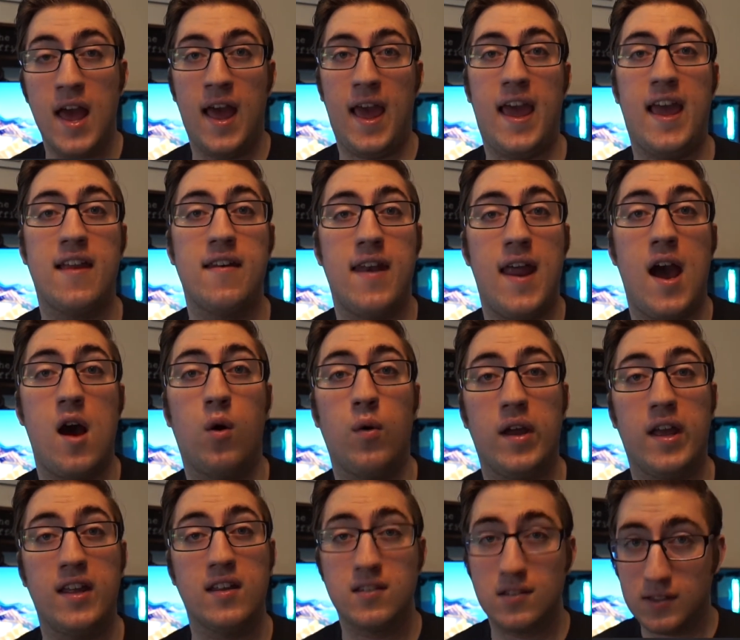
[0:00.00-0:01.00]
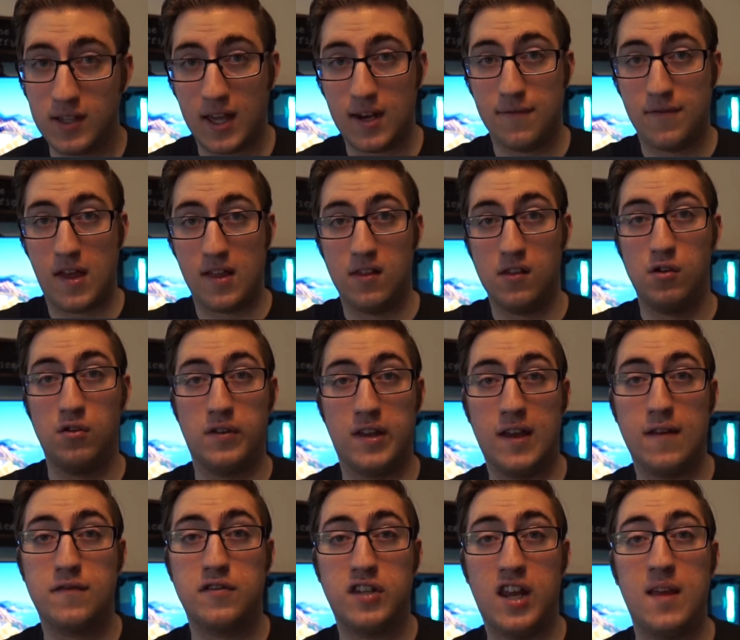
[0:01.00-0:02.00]
and now inside of that little
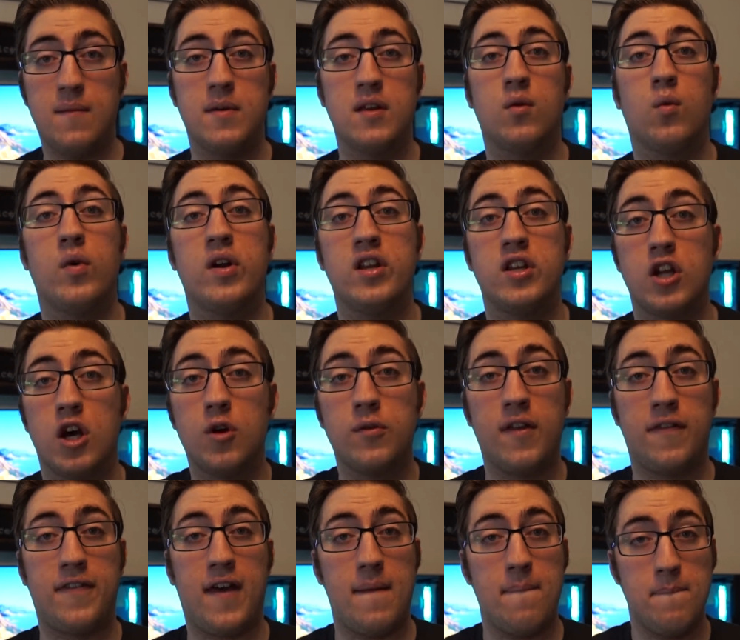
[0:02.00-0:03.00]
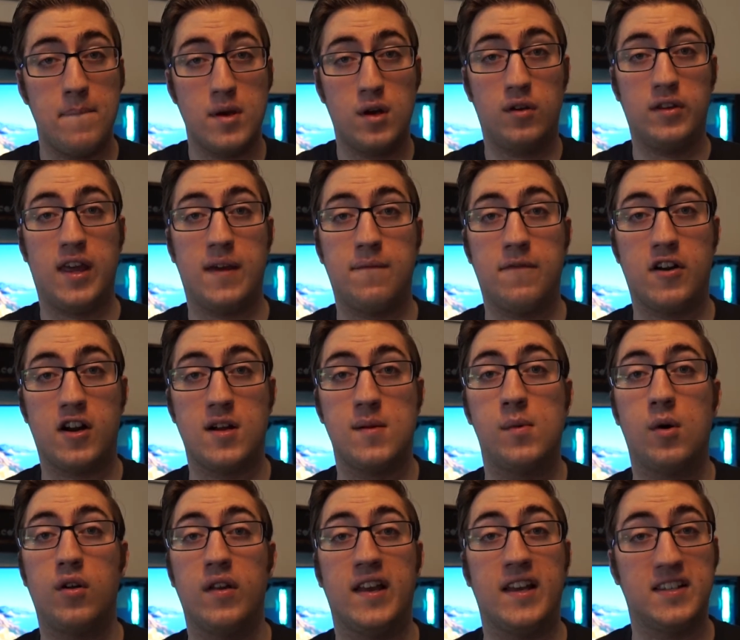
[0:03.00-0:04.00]
if statement, we know that that middle name
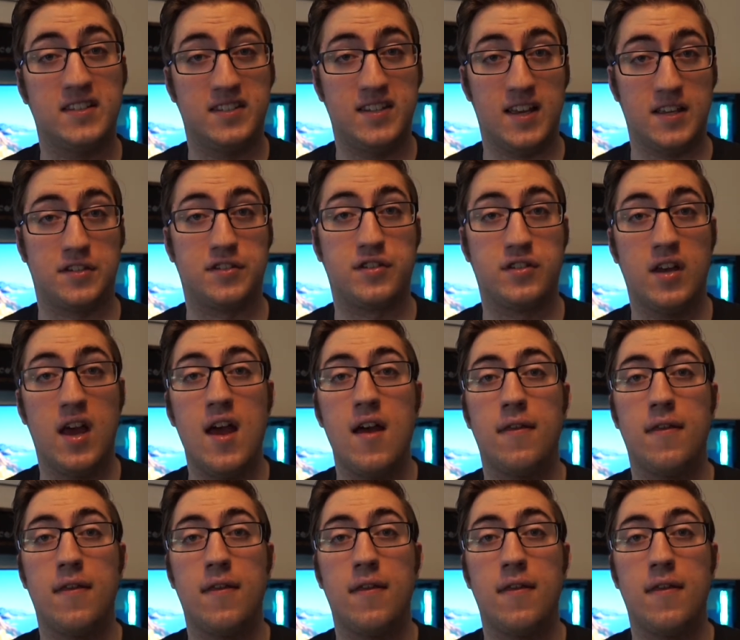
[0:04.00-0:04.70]
variable exists.